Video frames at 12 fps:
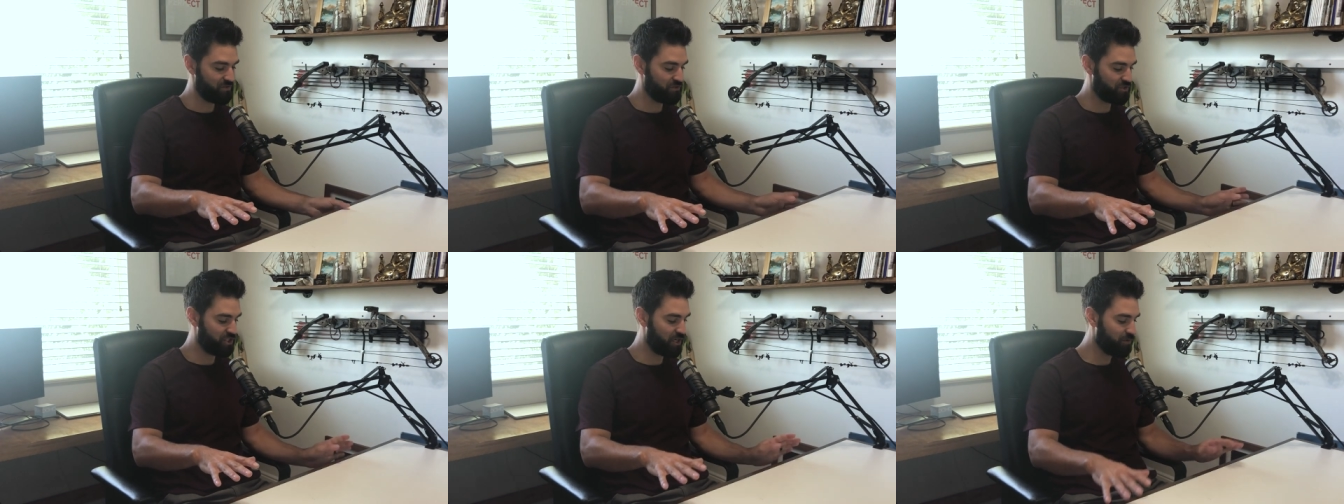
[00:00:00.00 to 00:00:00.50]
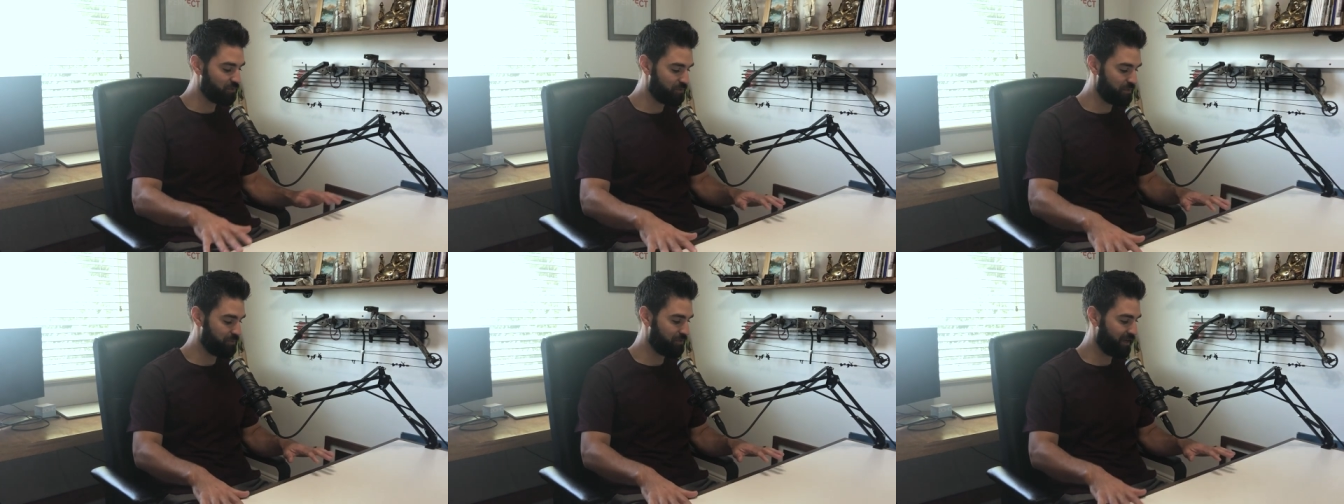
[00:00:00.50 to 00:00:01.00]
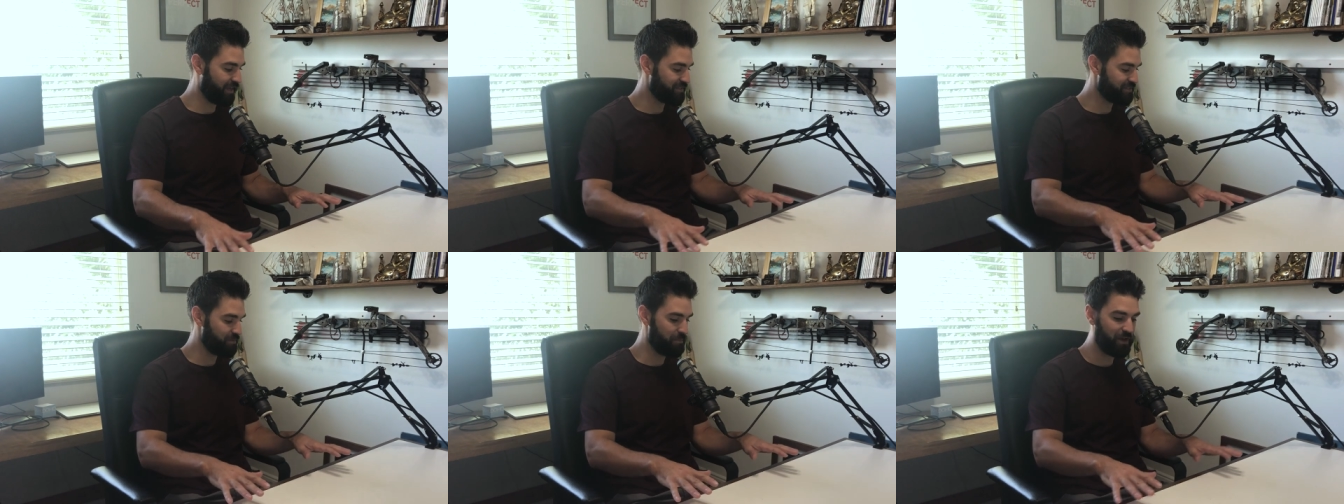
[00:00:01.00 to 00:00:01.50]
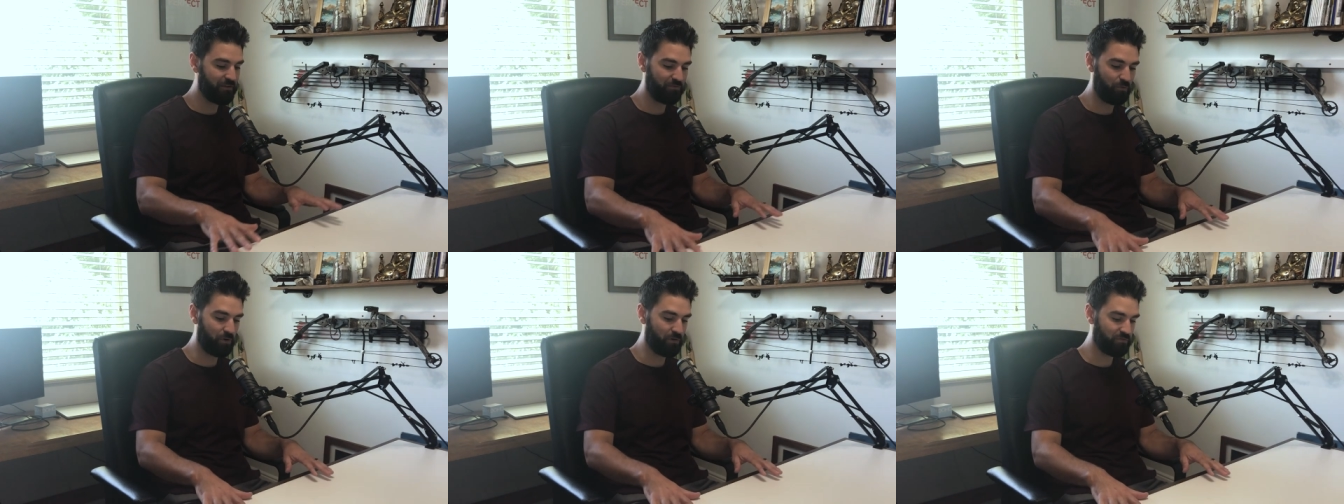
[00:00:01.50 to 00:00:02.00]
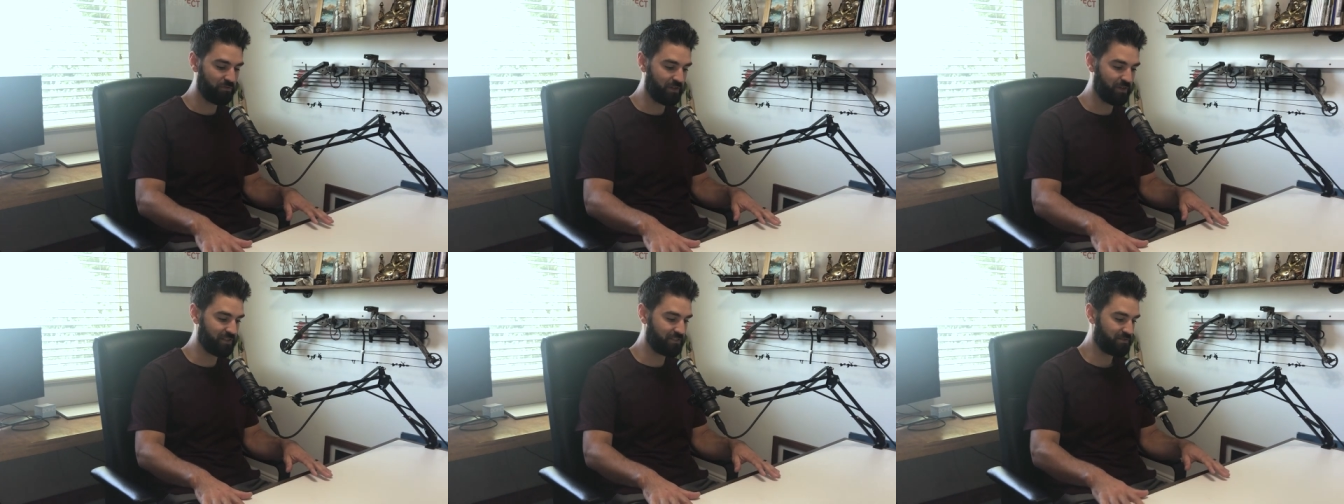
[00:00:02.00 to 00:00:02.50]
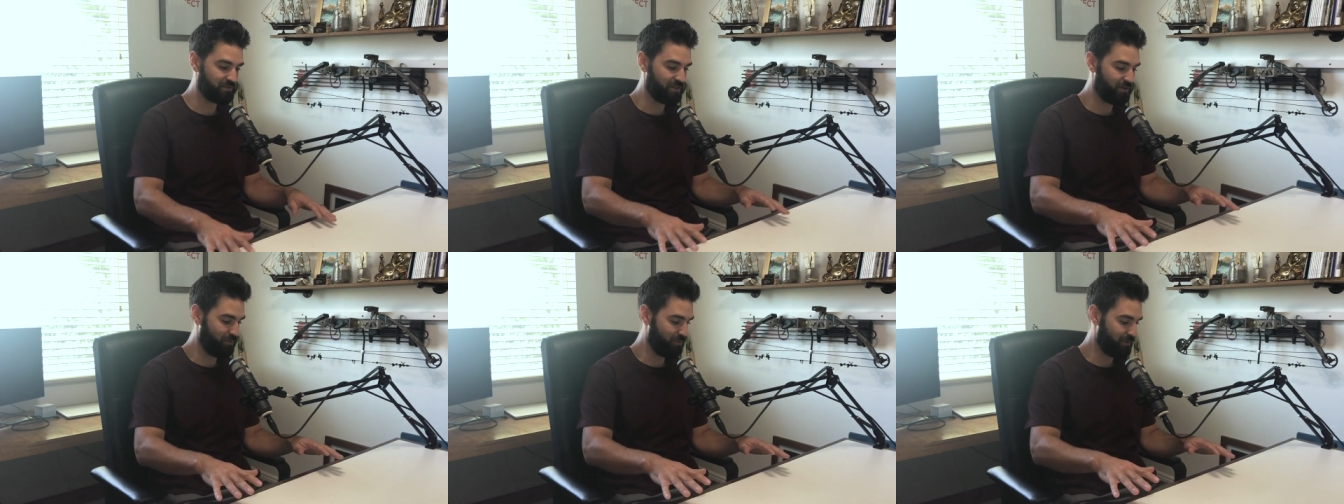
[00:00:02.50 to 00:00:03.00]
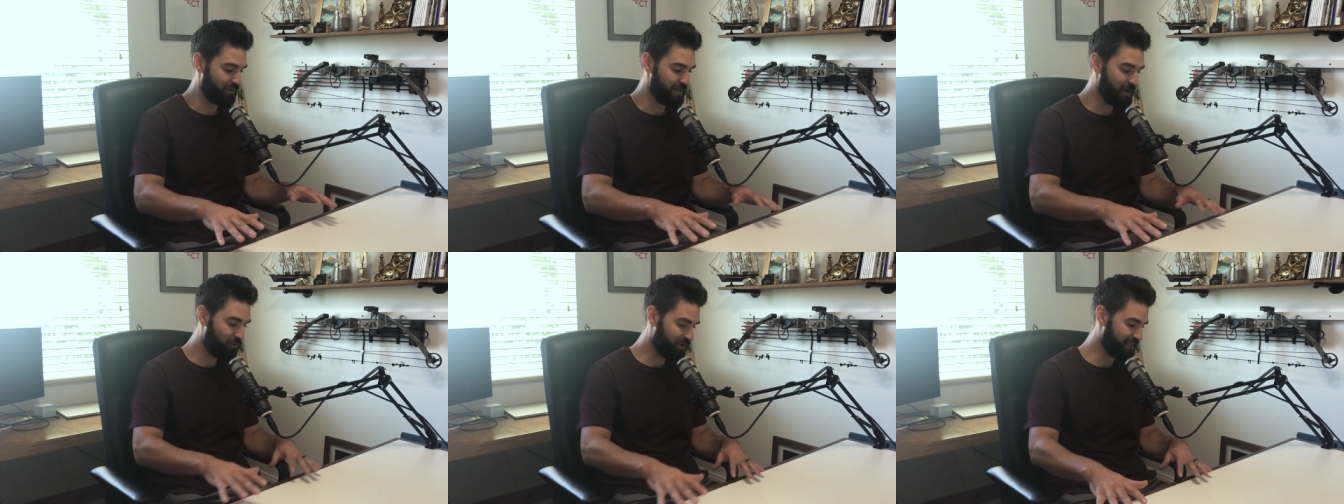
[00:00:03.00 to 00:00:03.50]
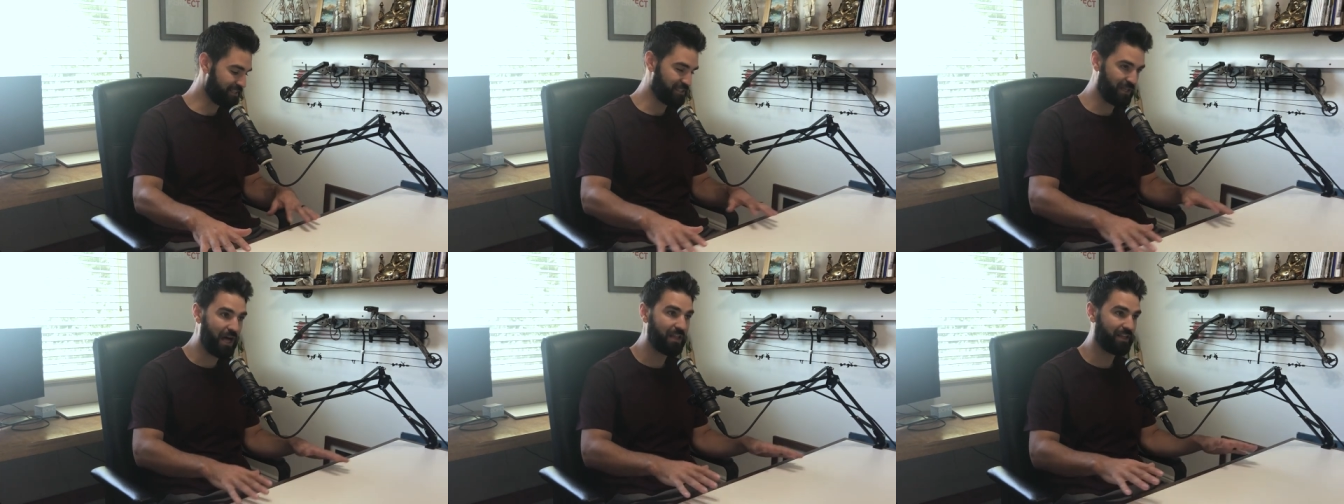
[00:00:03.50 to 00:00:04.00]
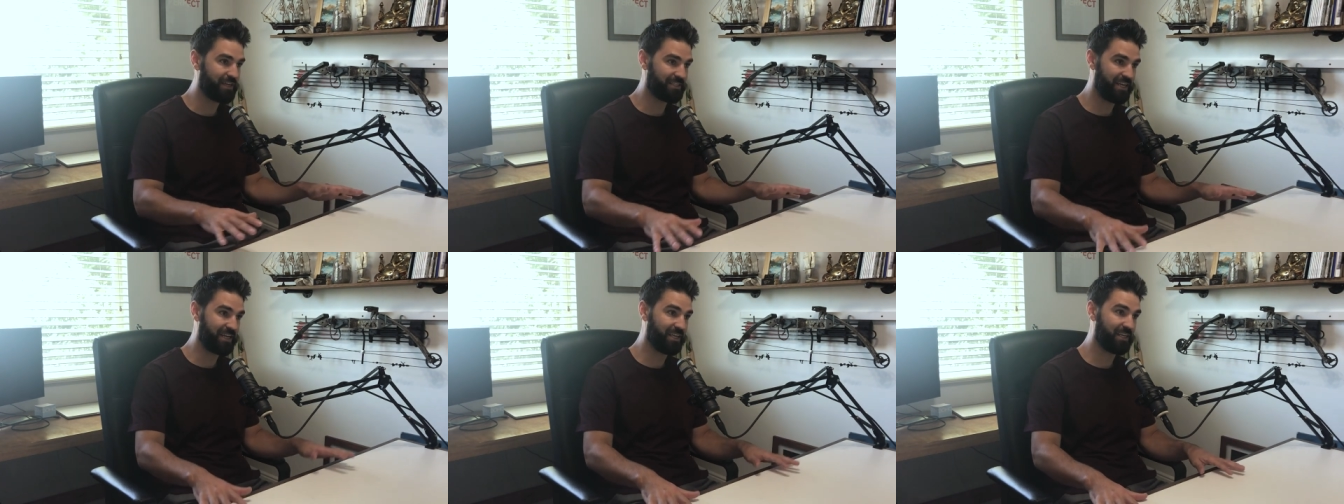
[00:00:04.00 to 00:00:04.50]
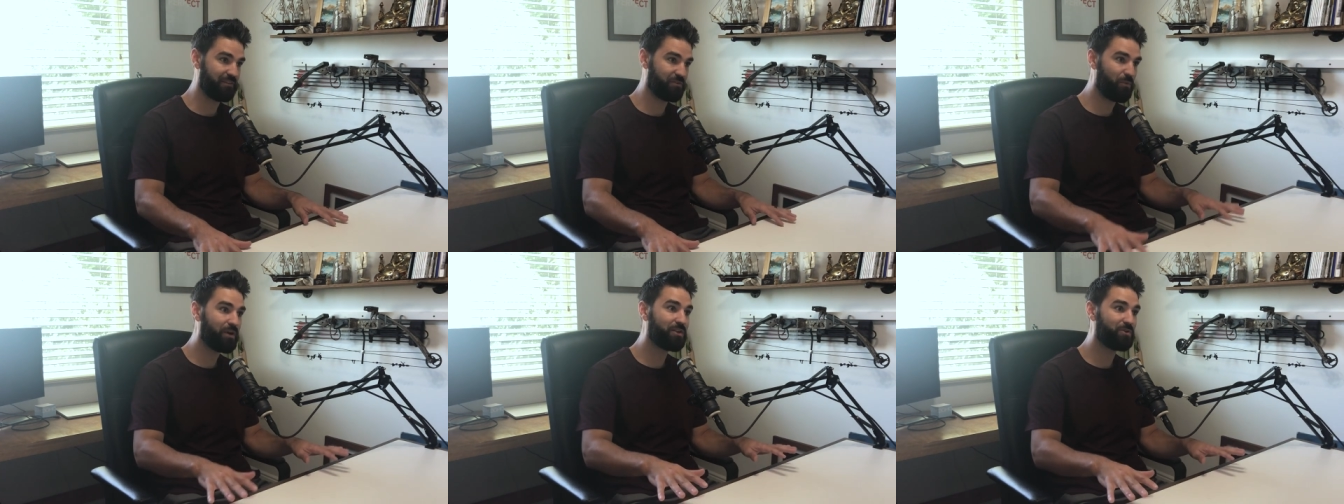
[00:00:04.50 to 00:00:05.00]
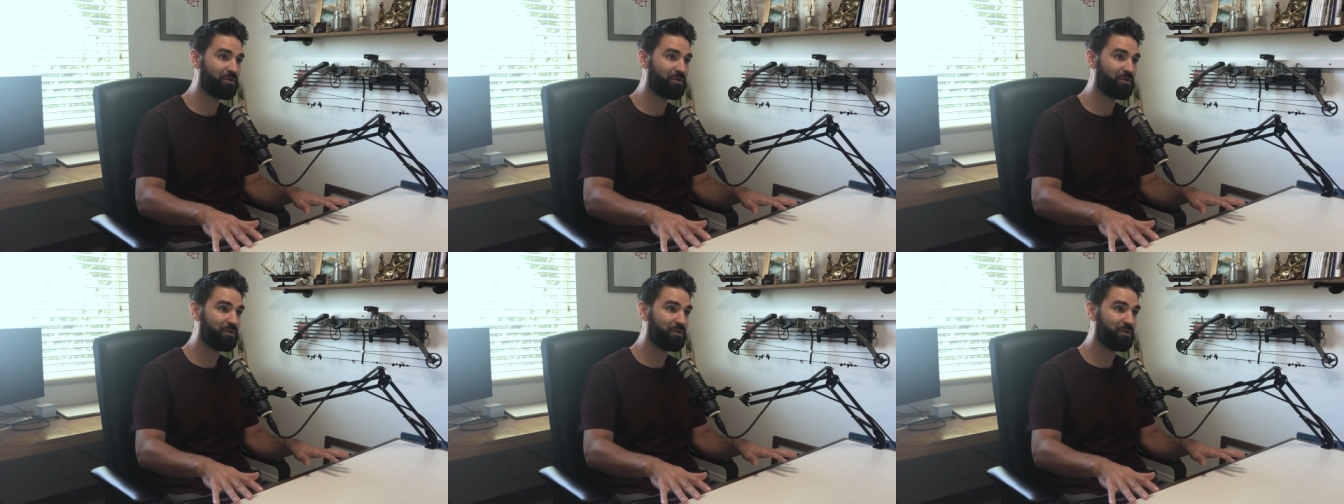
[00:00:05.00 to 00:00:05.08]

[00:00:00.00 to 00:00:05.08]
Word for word: shared with people i guess the metaphor of uh, it's you know networking is a lot like dating if you yes.